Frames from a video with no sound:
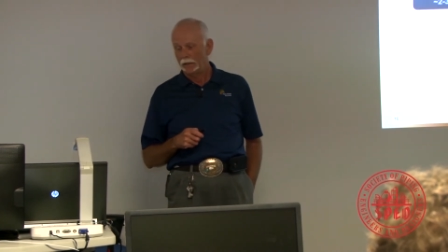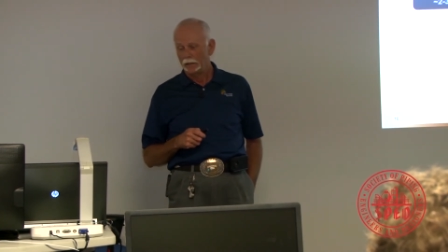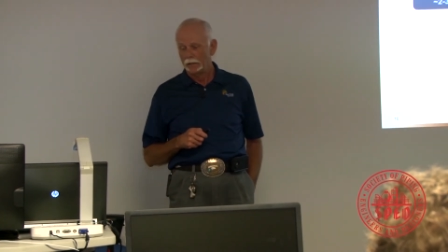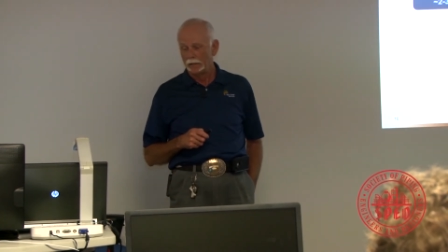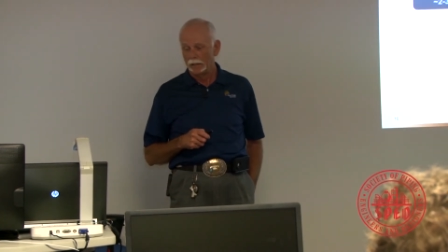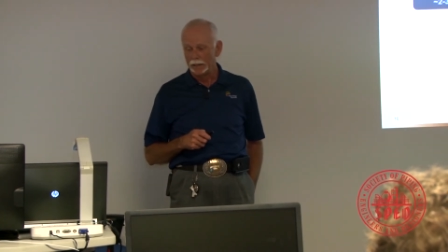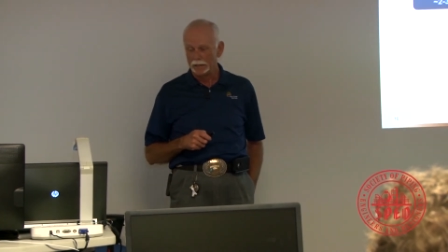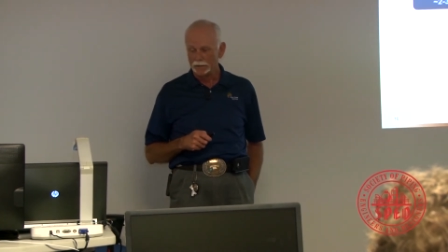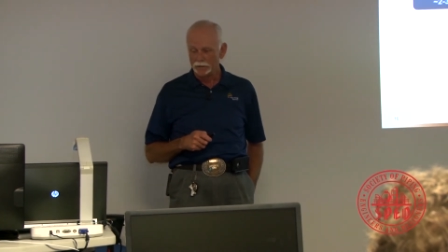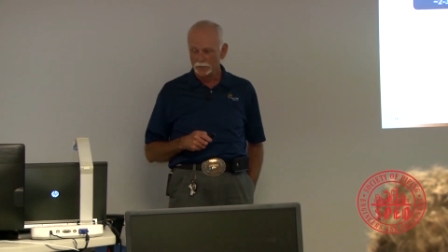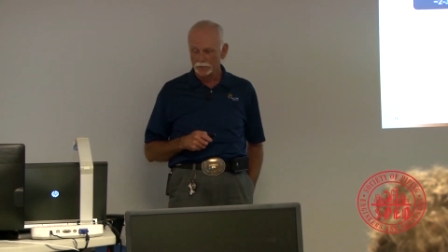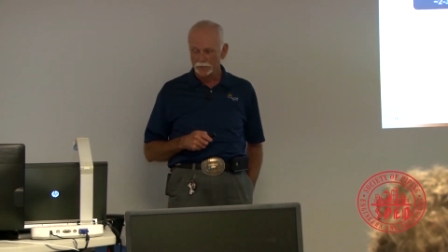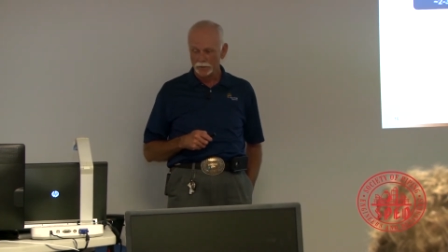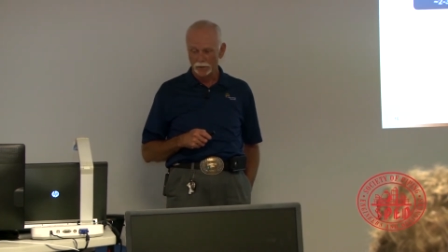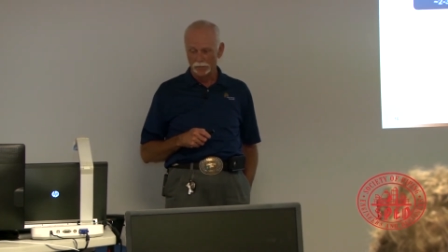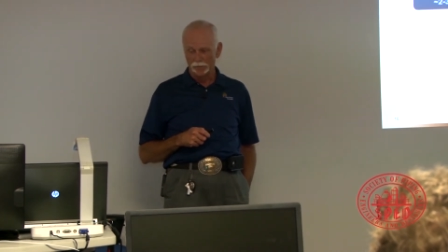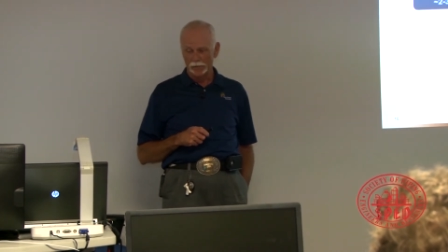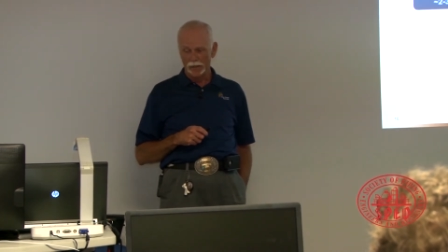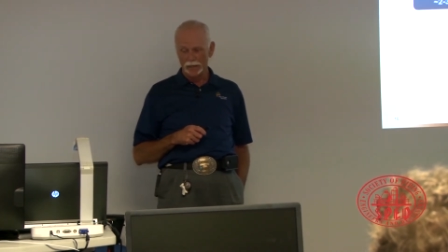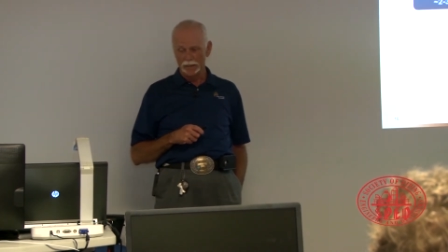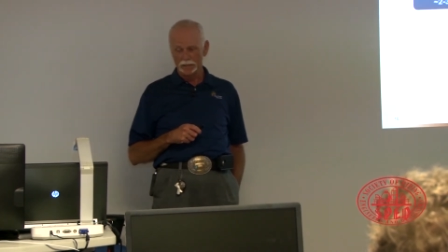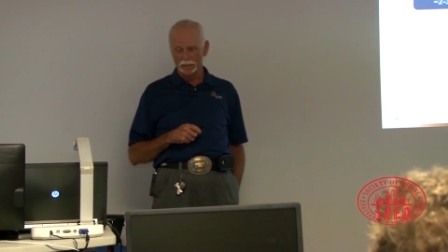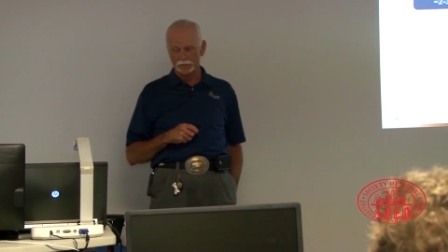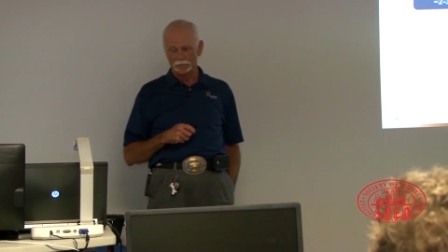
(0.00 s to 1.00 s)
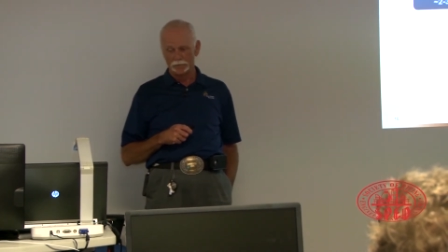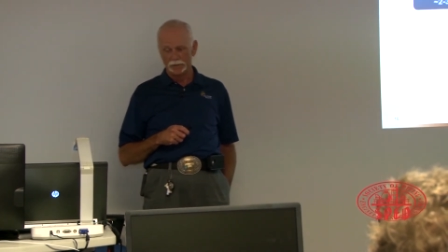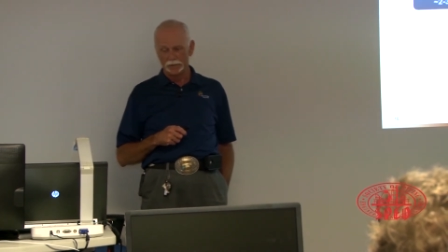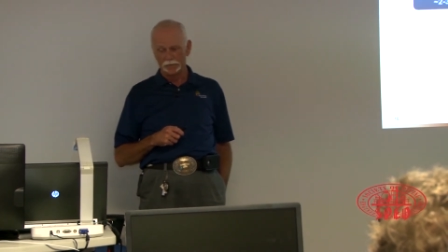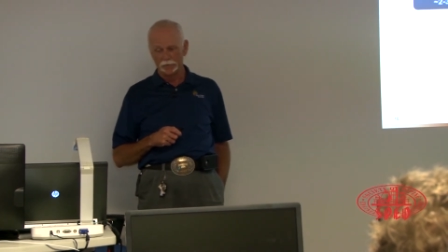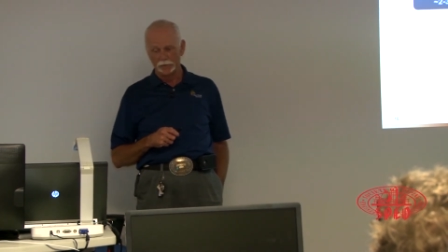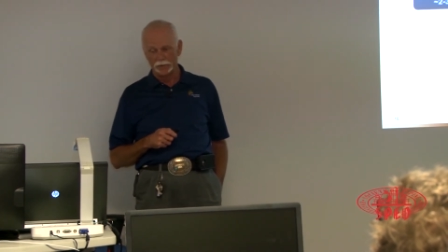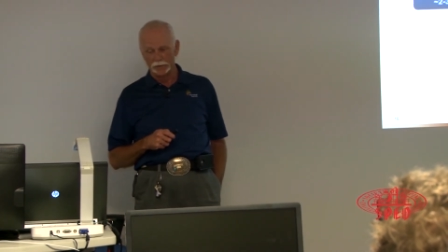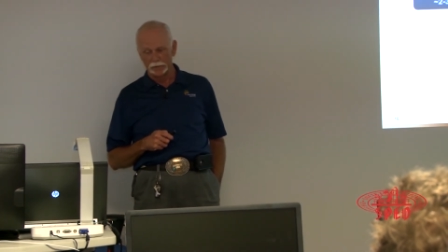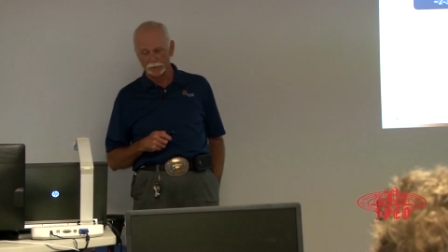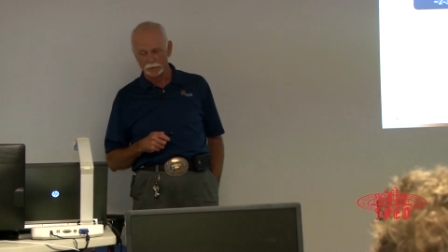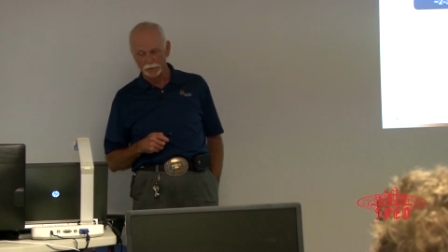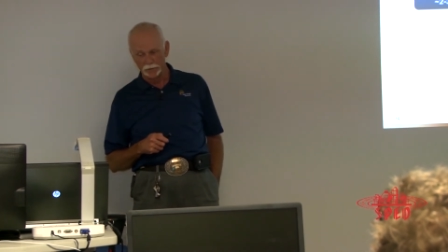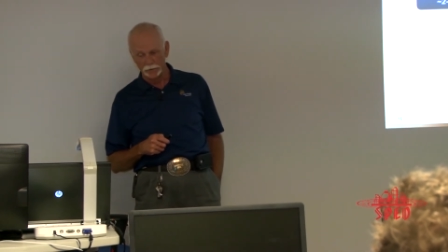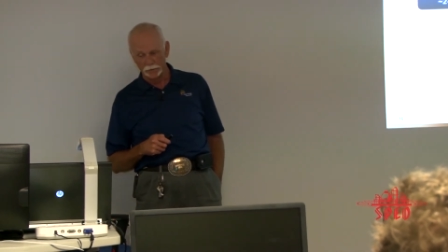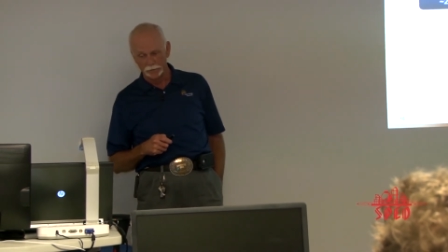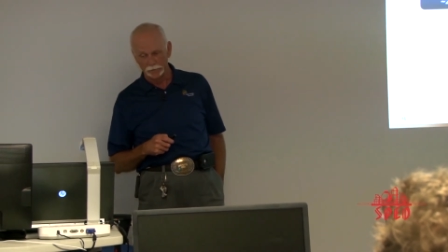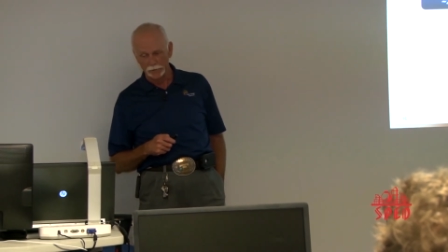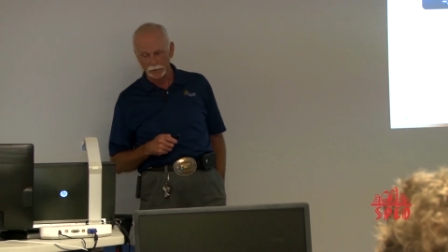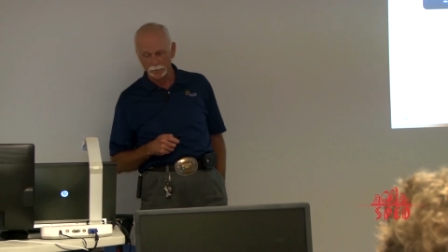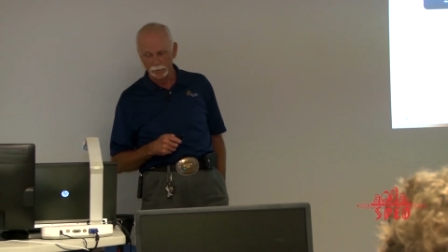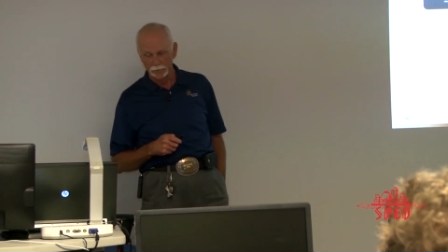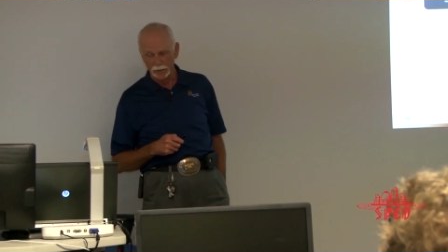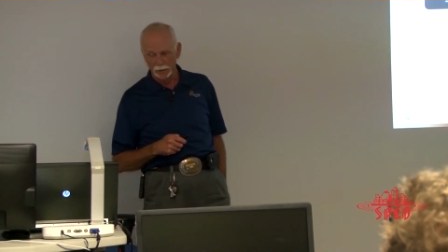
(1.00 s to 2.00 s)
Laser surveys with 2 to
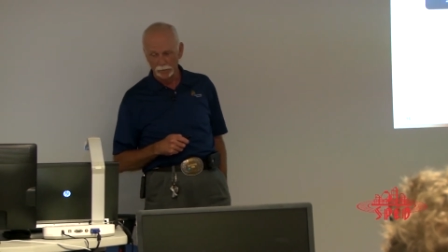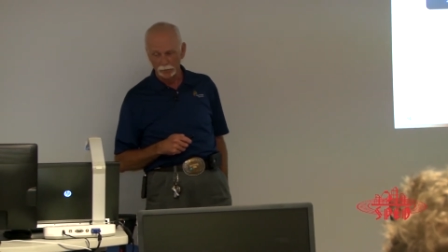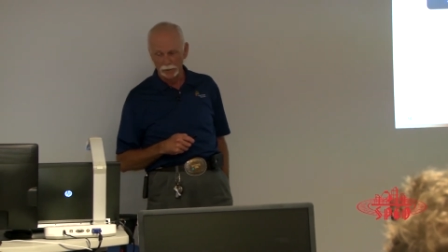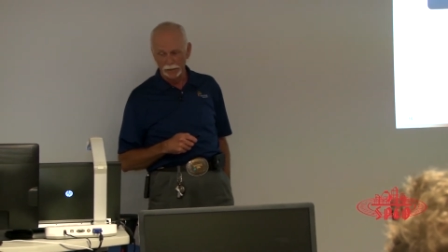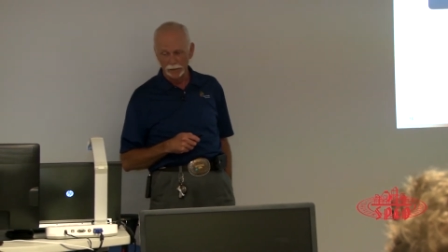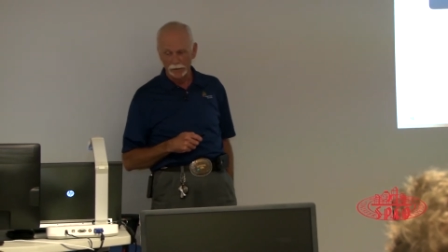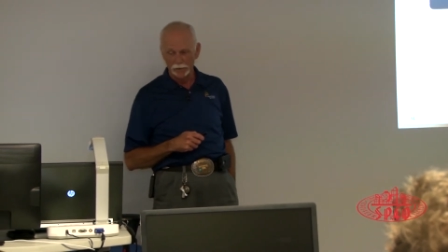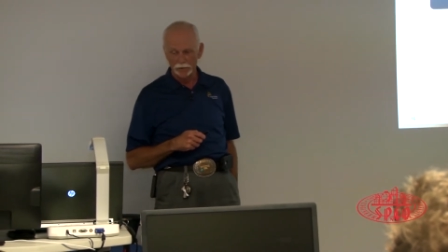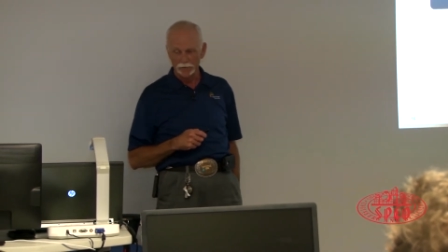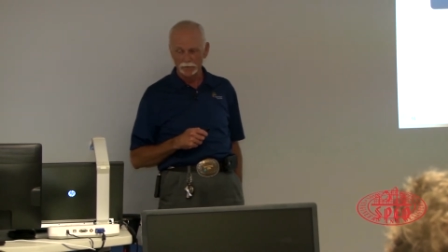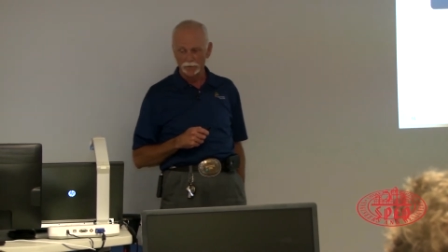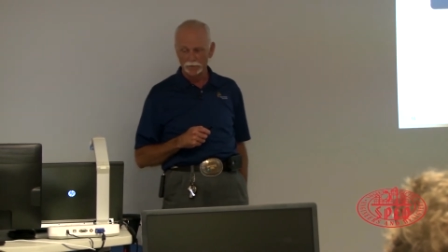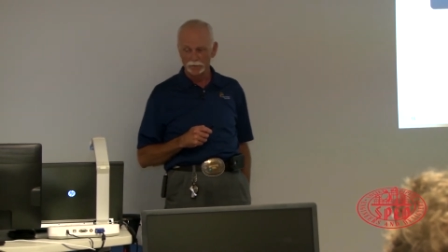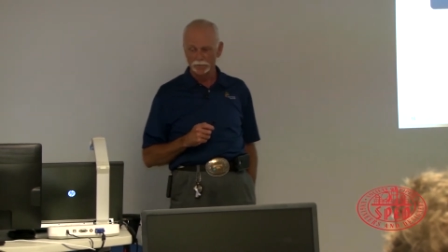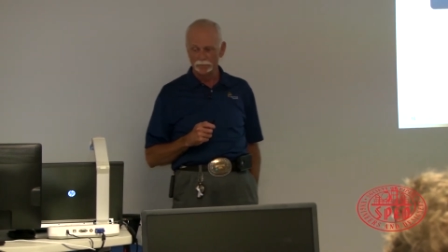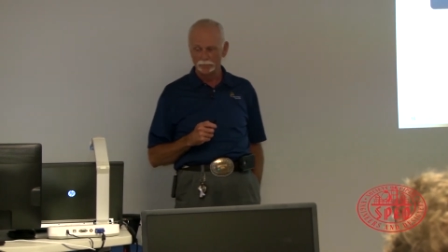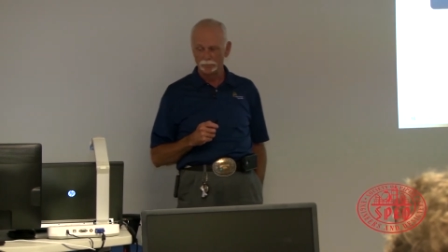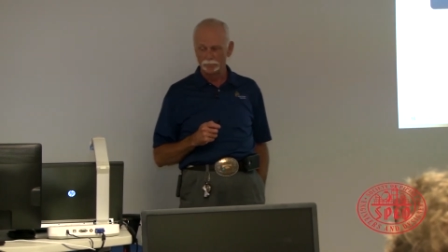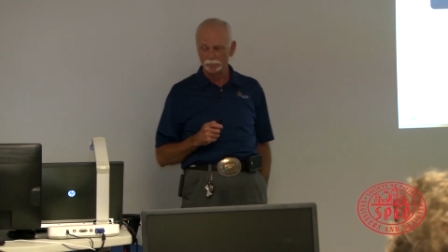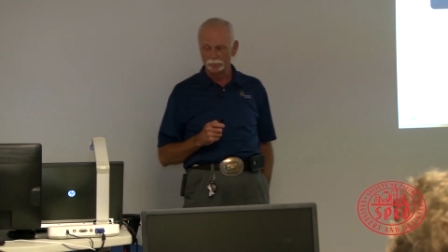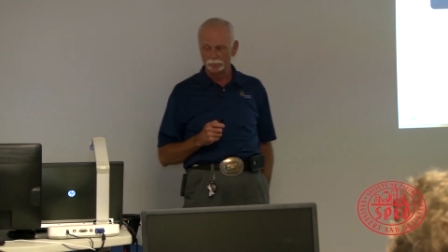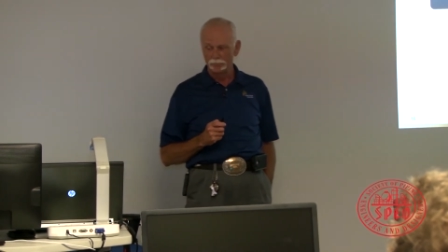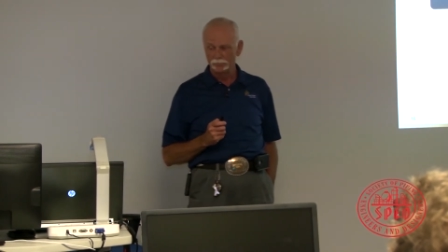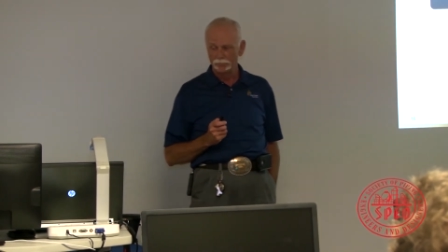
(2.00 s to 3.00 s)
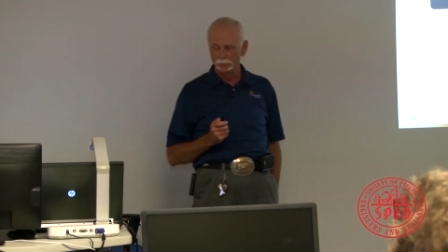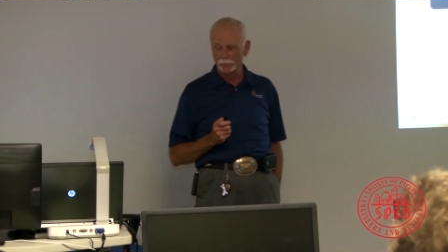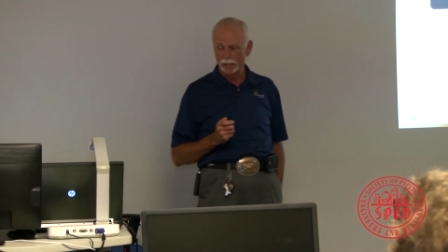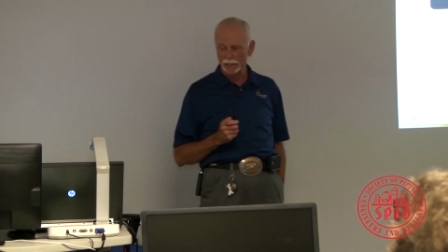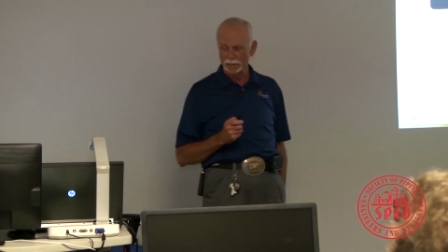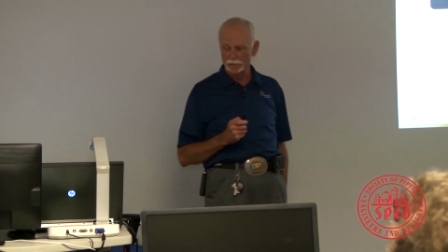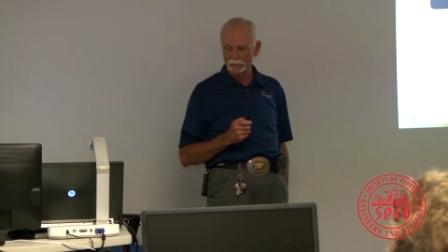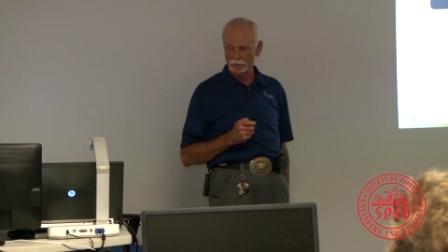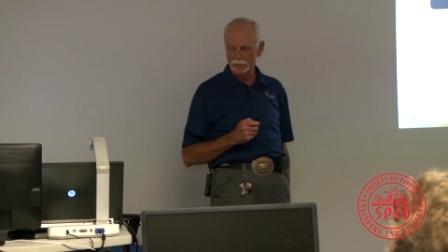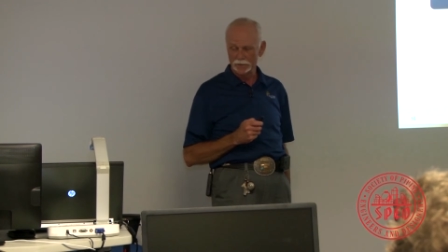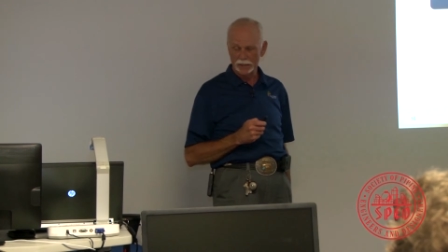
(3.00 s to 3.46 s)
3 millimeters, laser